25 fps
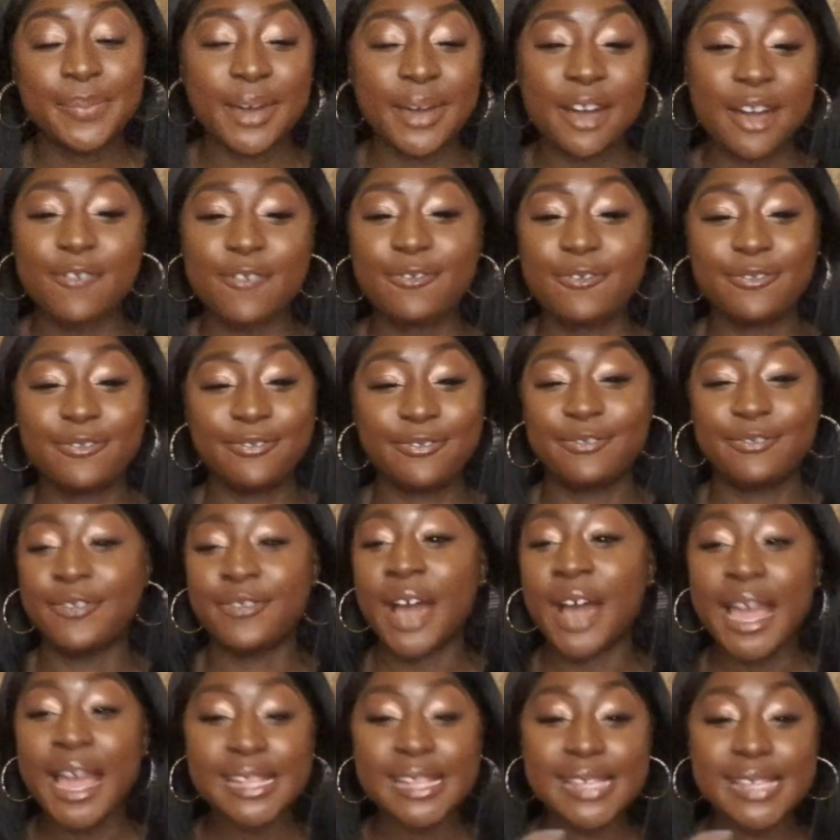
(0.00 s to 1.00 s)
but
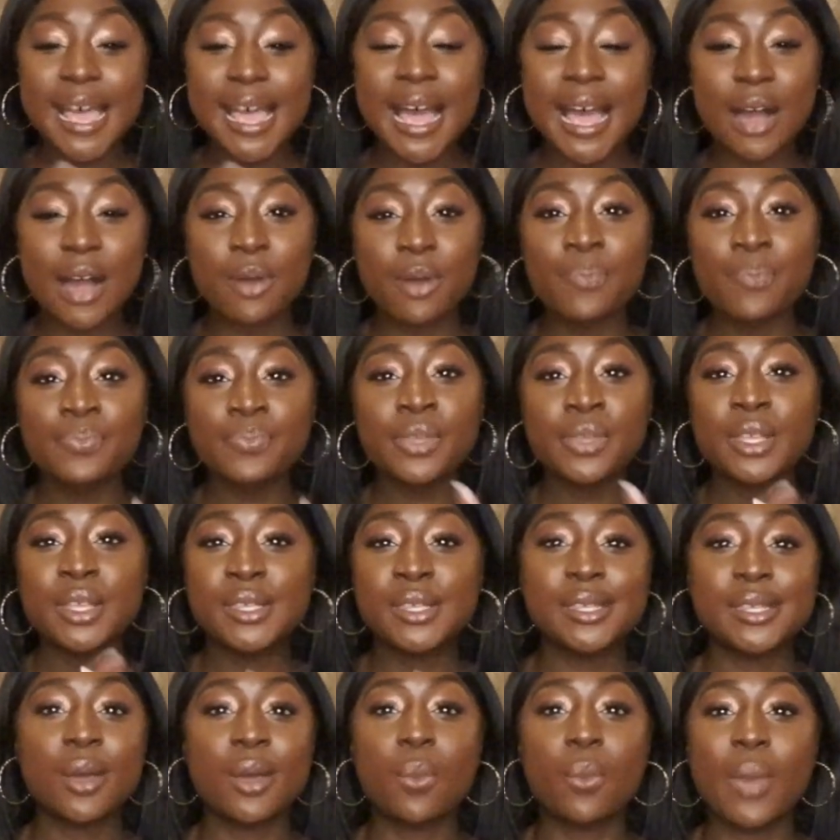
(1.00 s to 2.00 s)
find out
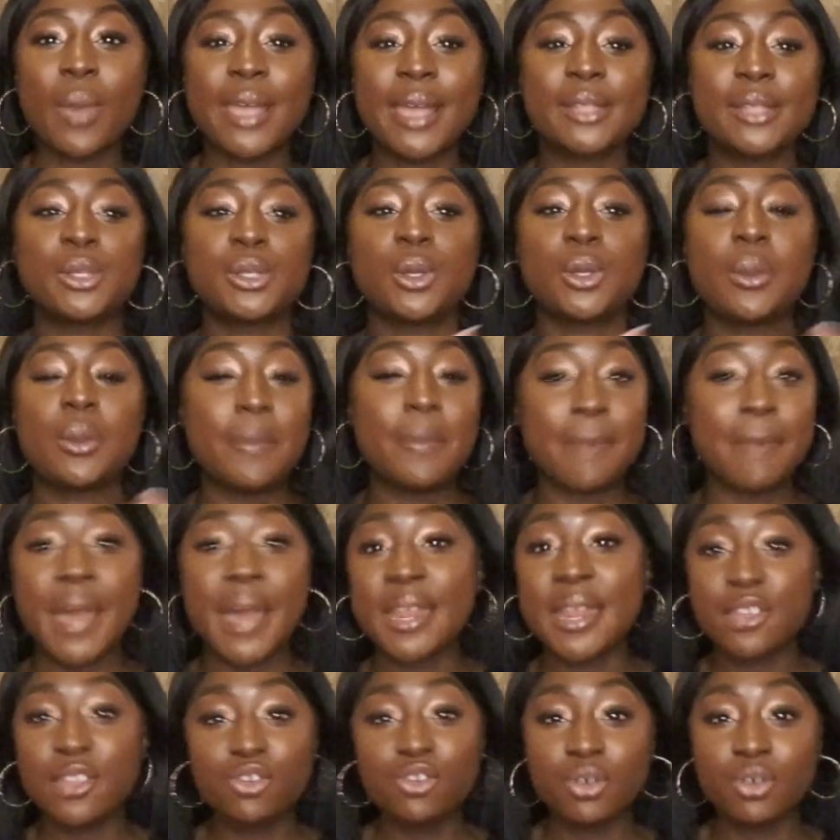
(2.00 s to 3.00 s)
some way to
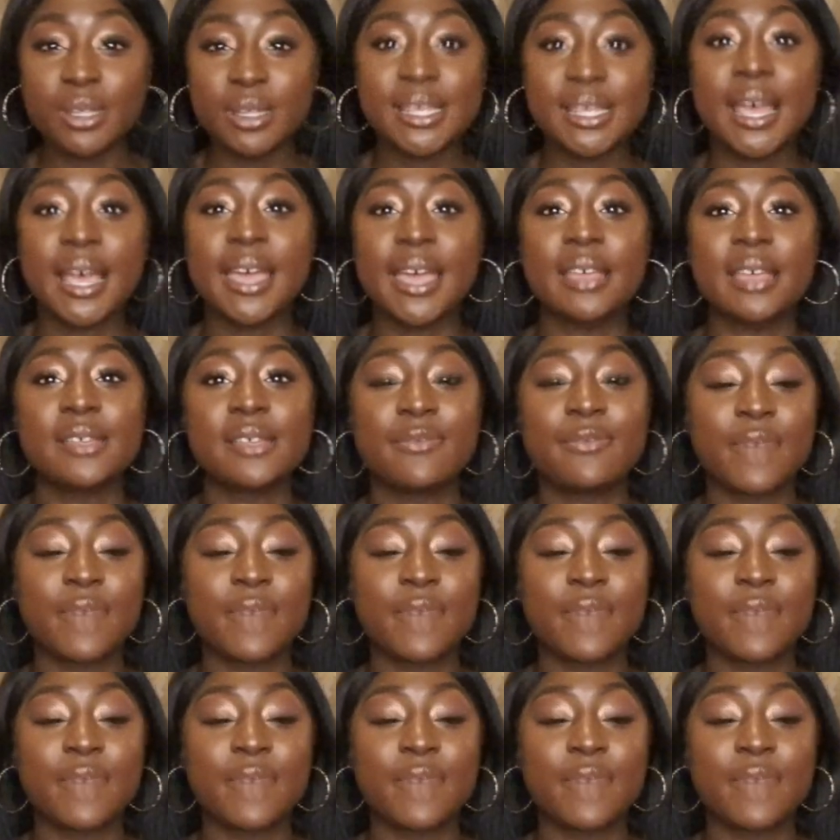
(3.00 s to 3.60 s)
manage your day.